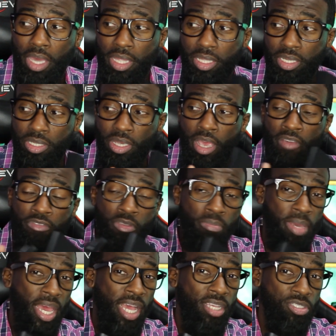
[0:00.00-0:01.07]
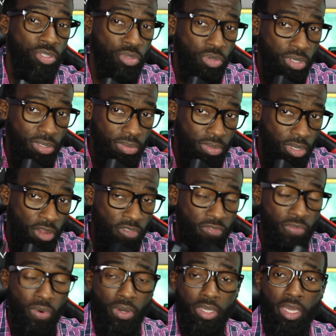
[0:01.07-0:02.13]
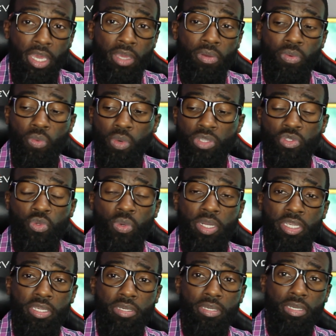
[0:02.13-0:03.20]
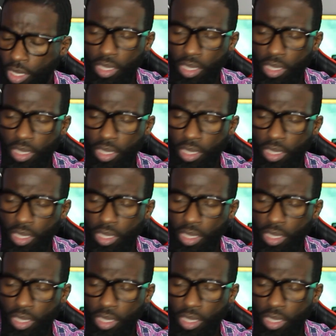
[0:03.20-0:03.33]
at least have the pass-through of four K one twenty.